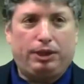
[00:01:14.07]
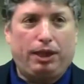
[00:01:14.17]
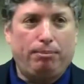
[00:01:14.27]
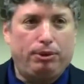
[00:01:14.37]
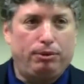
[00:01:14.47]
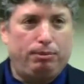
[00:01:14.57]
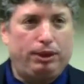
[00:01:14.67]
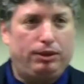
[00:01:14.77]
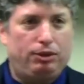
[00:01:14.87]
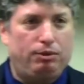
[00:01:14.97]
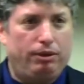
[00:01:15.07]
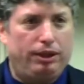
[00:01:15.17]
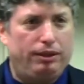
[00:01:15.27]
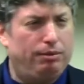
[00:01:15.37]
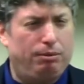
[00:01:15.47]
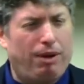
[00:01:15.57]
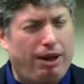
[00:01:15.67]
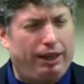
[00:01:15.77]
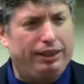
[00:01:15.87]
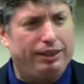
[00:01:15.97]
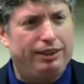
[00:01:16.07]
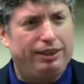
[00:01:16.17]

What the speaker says: temple would be destroyed. Why?